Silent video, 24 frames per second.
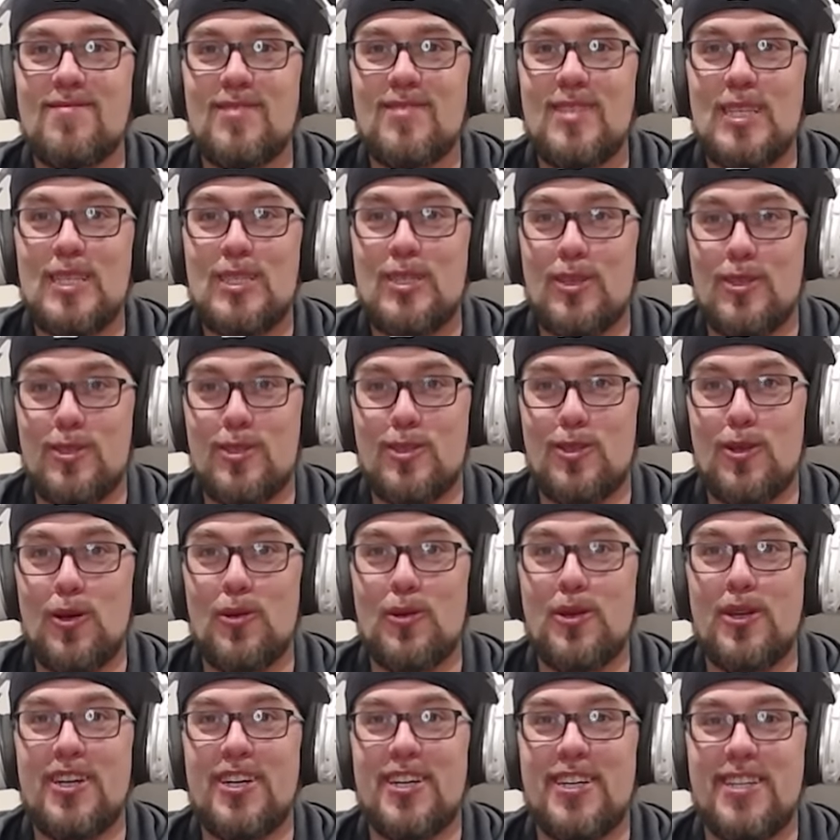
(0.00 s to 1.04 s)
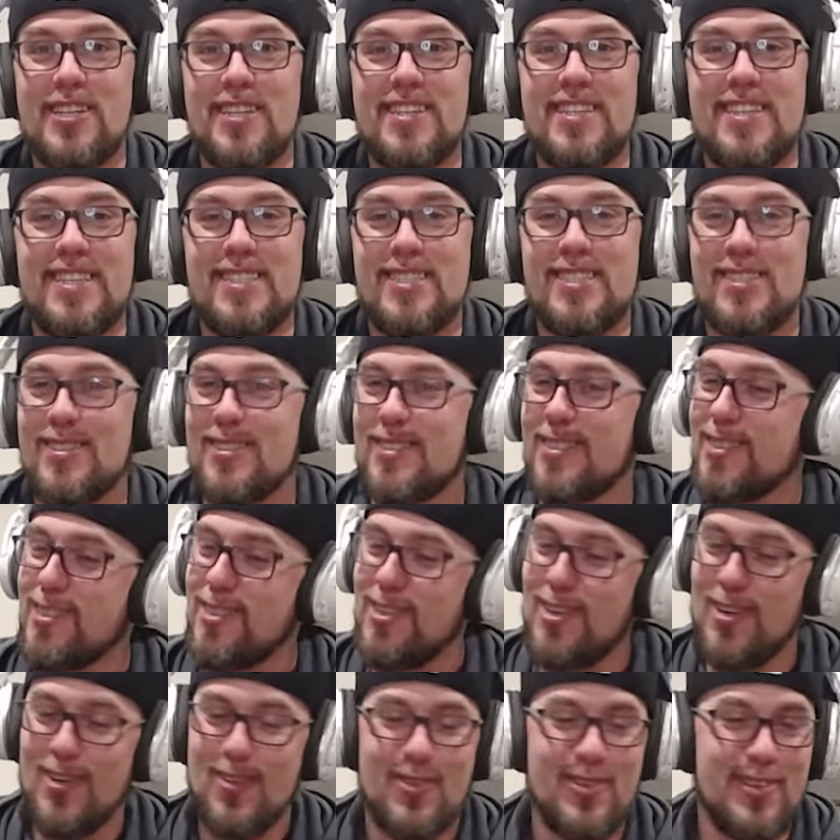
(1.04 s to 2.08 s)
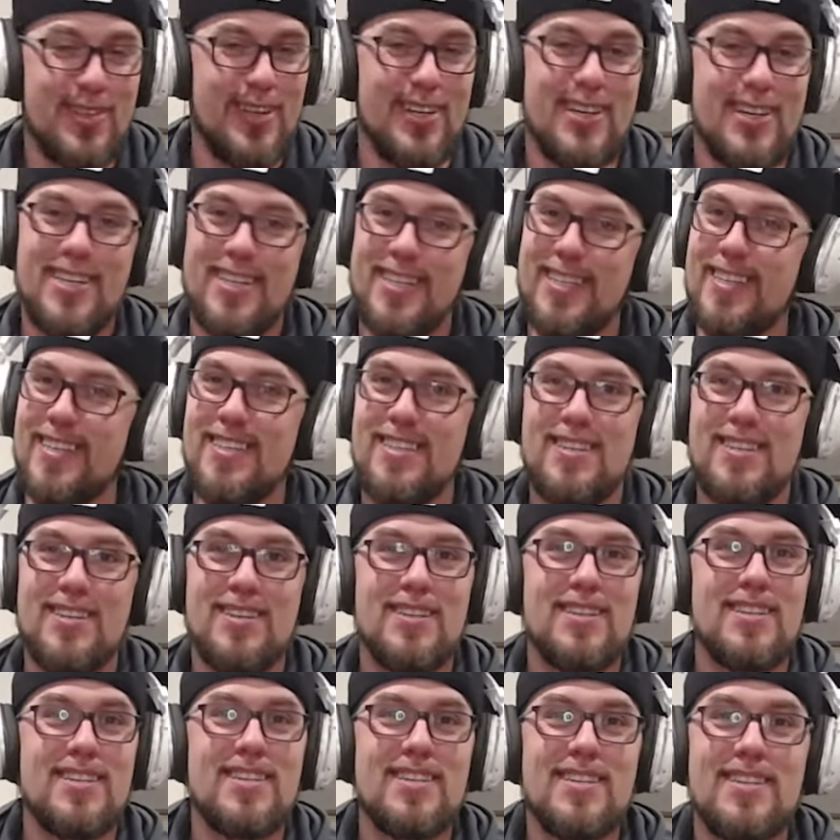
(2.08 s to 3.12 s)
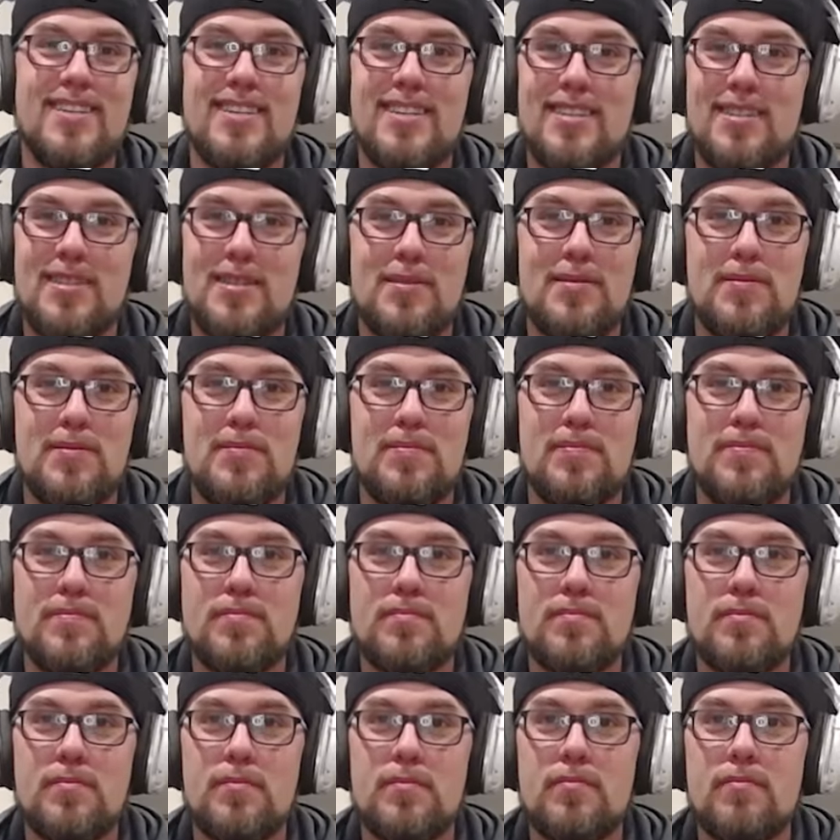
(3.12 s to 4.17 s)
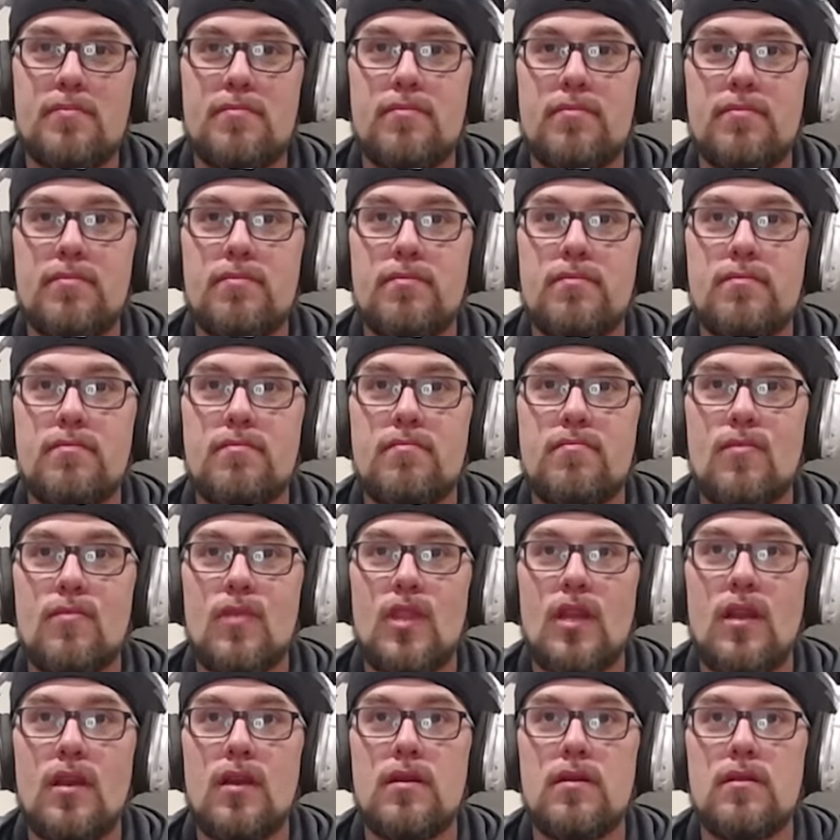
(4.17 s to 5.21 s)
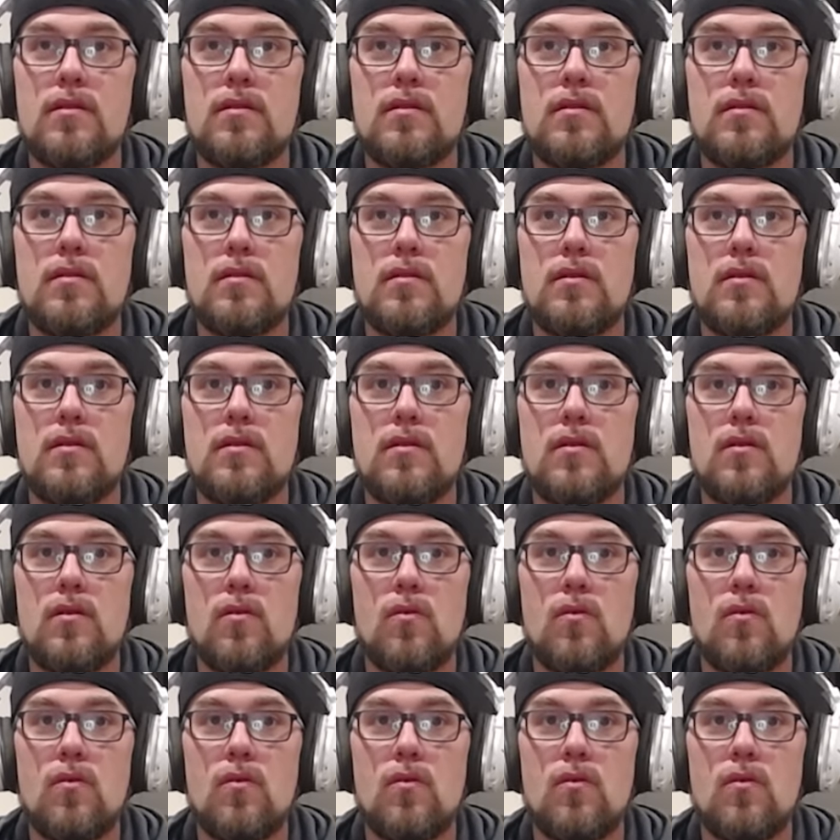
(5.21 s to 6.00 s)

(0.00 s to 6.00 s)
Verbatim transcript: This is so good. This is so She's good. from a place of abundance. This is our destiny.